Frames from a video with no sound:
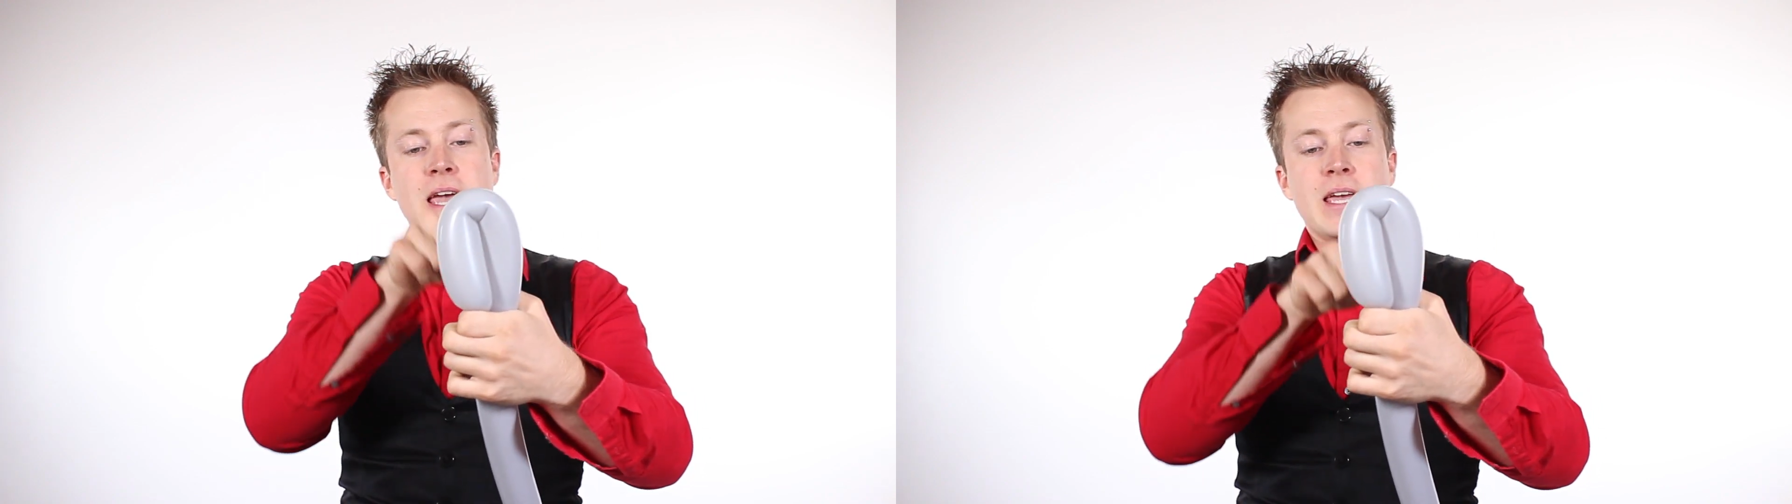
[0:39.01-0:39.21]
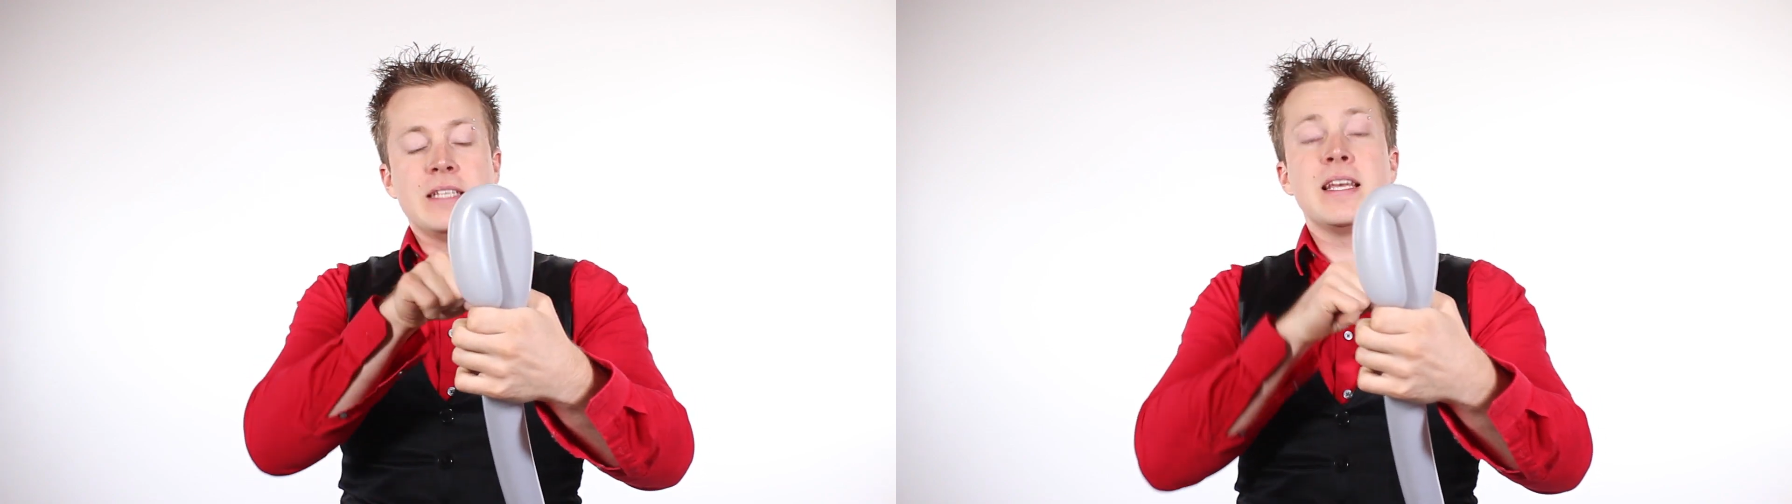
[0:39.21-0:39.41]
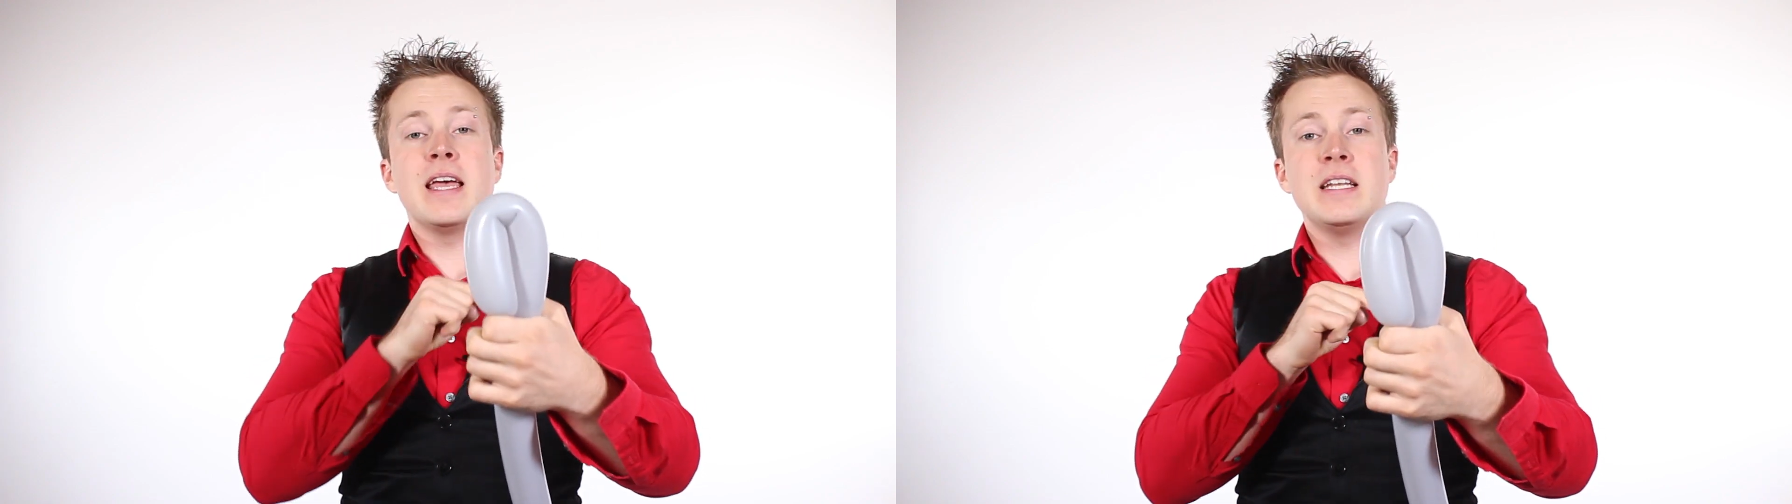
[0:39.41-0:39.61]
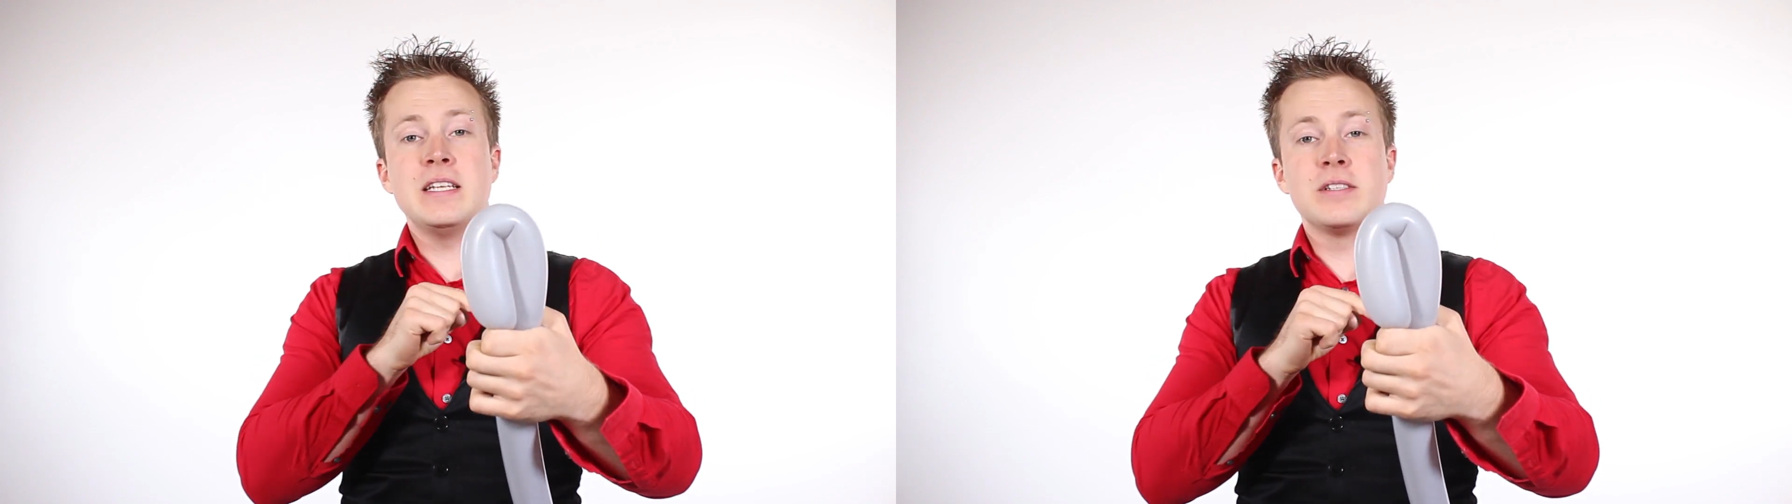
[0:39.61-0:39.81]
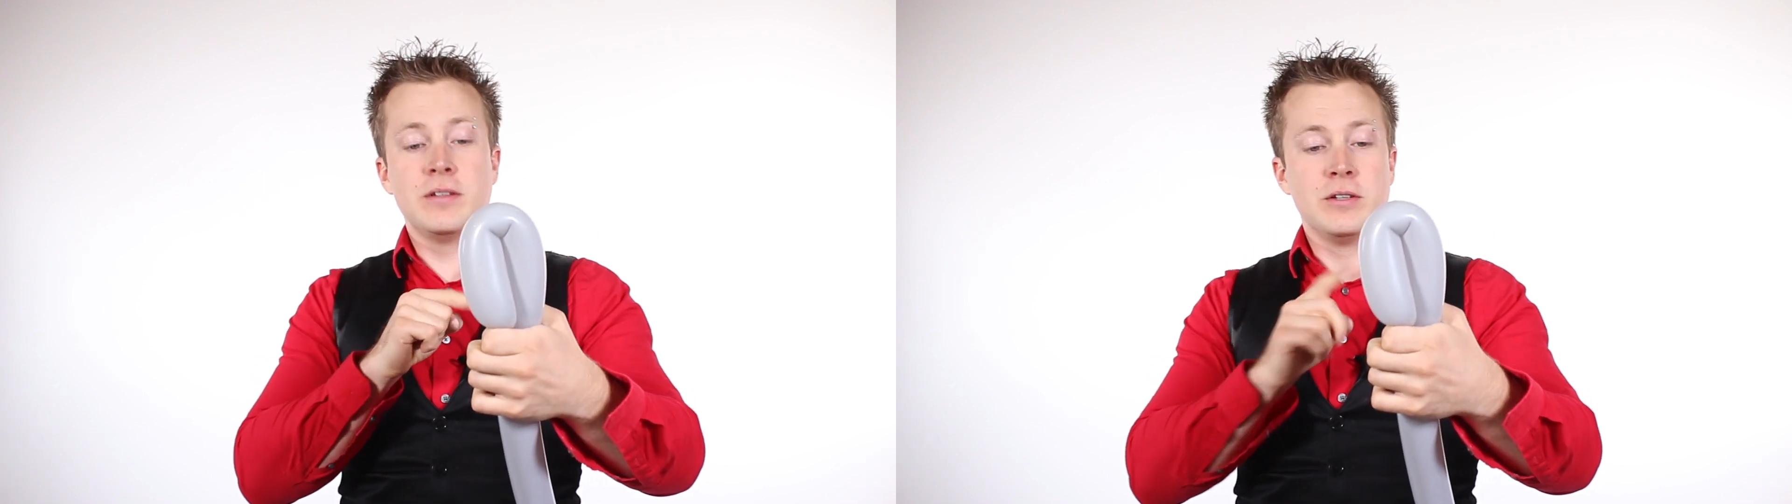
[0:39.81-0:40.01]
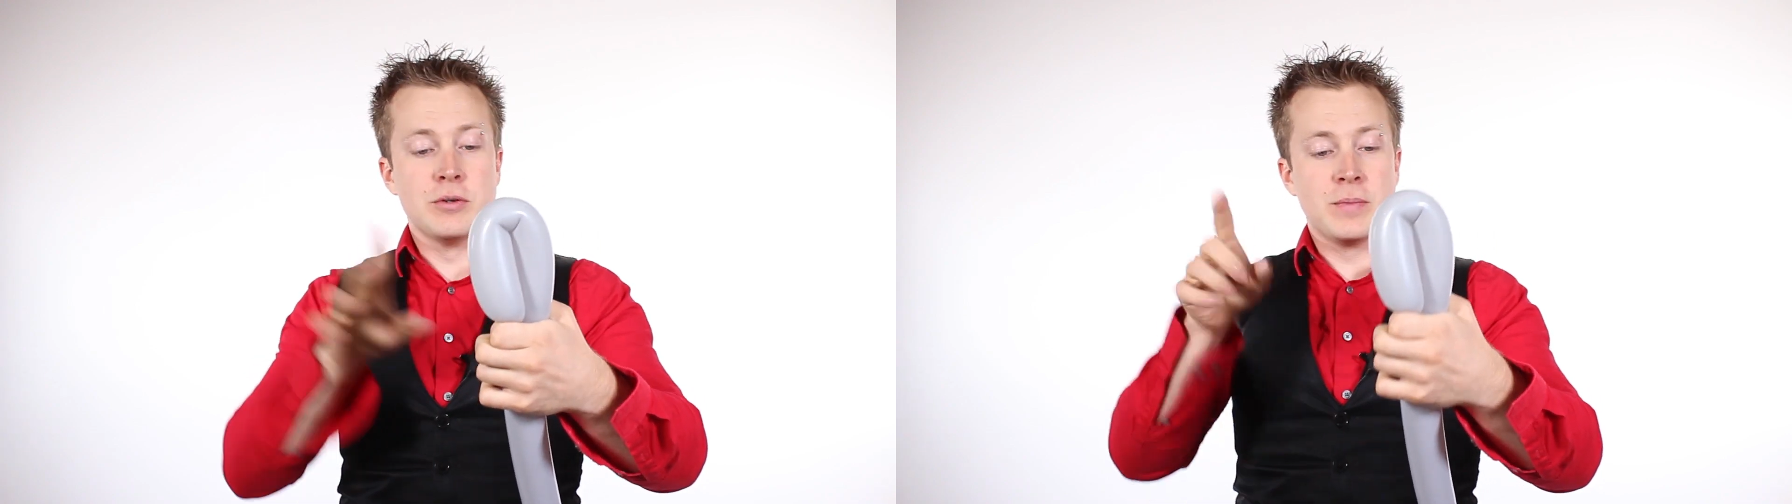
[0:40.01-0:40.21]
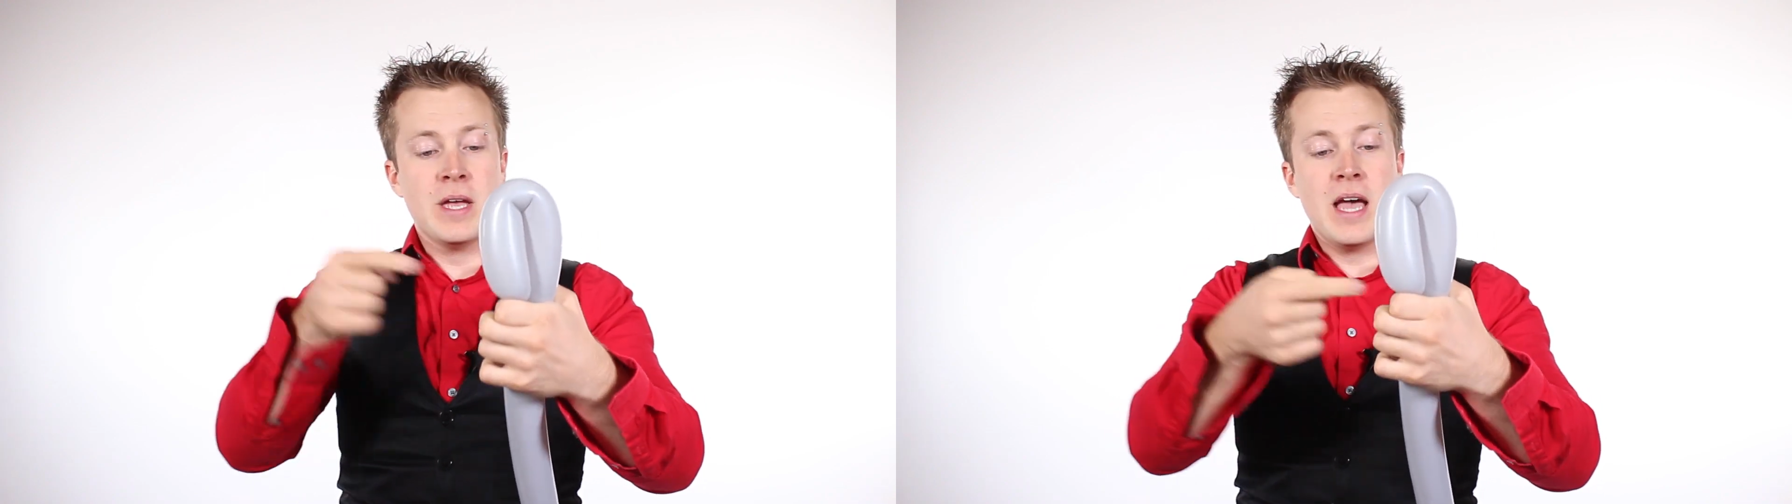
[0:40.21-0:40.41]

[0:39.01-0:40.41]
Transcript: a 10 inch loop.